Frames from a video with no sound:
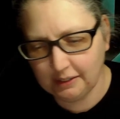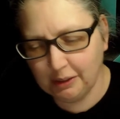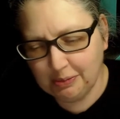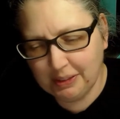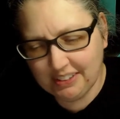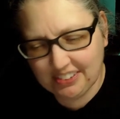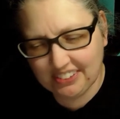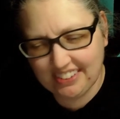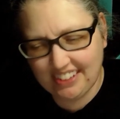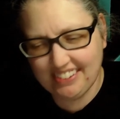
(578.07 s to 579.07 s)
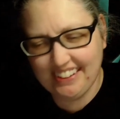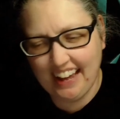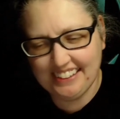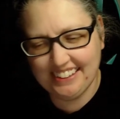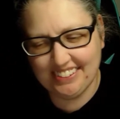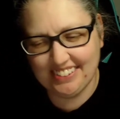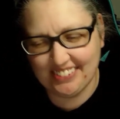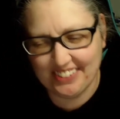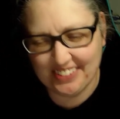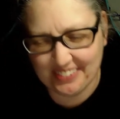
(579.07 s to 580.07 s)
Whistle says Dana's
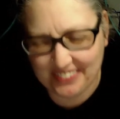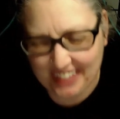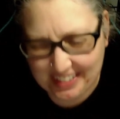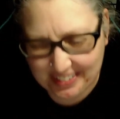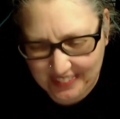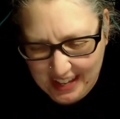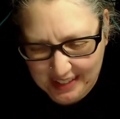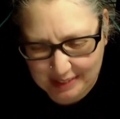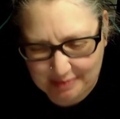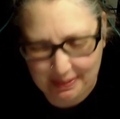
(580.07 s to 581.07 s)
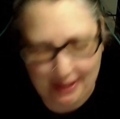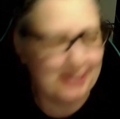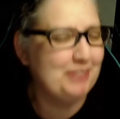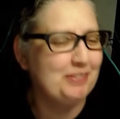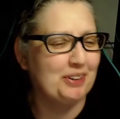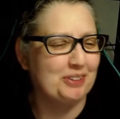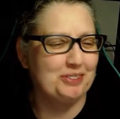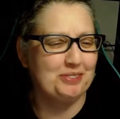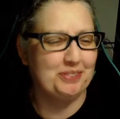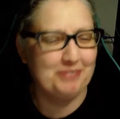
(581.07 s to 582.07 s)
going to replace Bath and Body
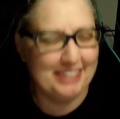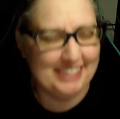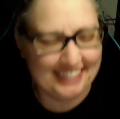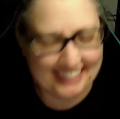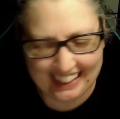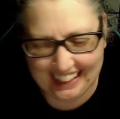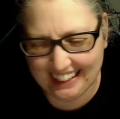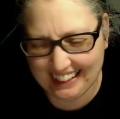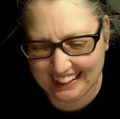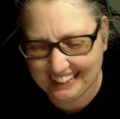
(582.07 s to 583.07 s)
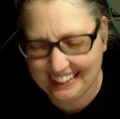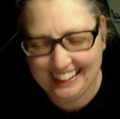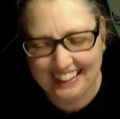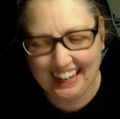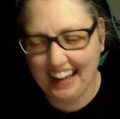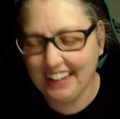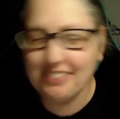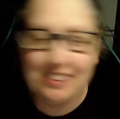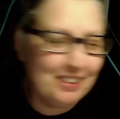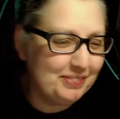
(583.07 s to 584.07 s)
Works for me. I don't
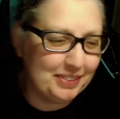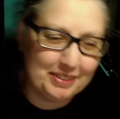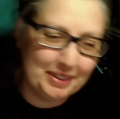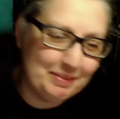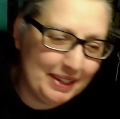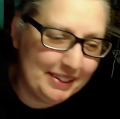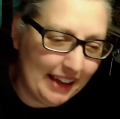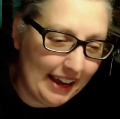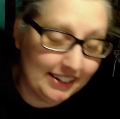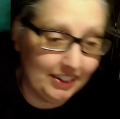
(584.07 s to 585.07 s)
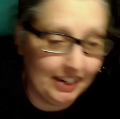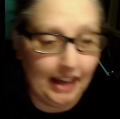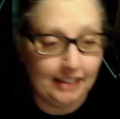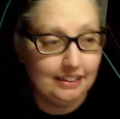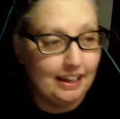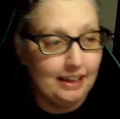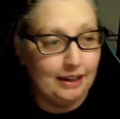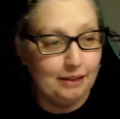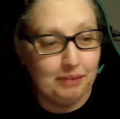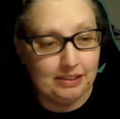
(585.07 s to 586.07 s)
know if it's going to be that good. I
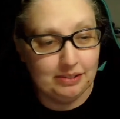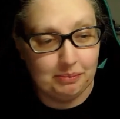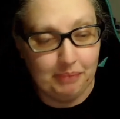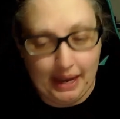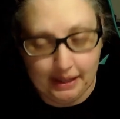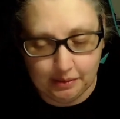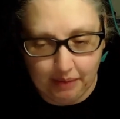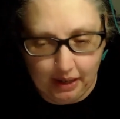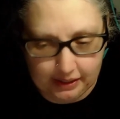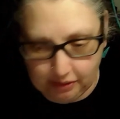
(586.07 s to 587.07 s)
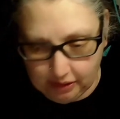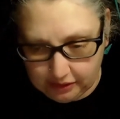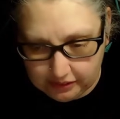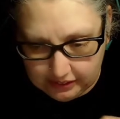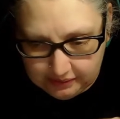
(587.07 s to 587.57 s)
love me some Bath and Body Works.